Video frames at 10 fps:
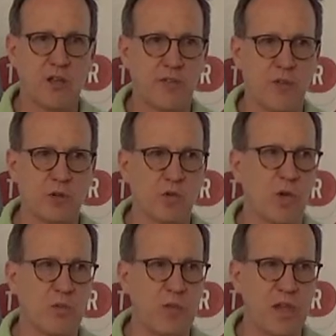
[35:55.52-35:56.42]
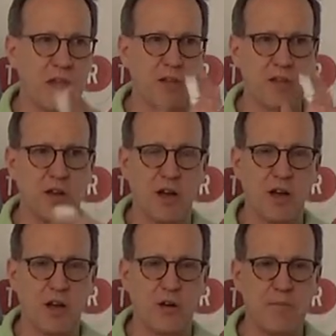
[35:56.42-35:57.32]
The first one being,
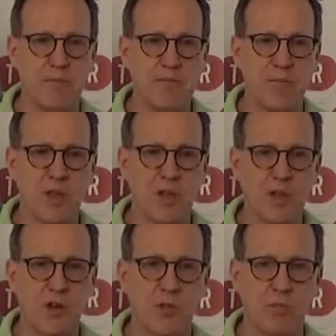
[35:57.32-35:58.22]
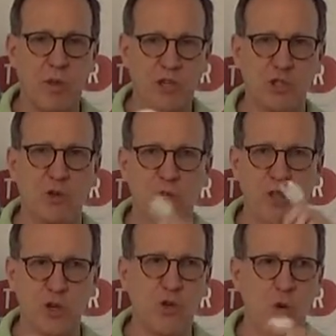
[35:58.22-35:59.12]
make sure
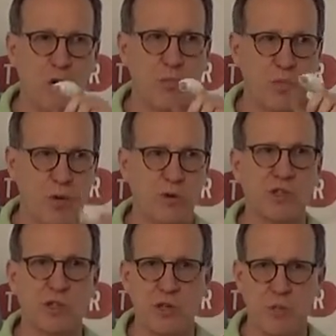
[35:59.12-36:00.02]
that you're personally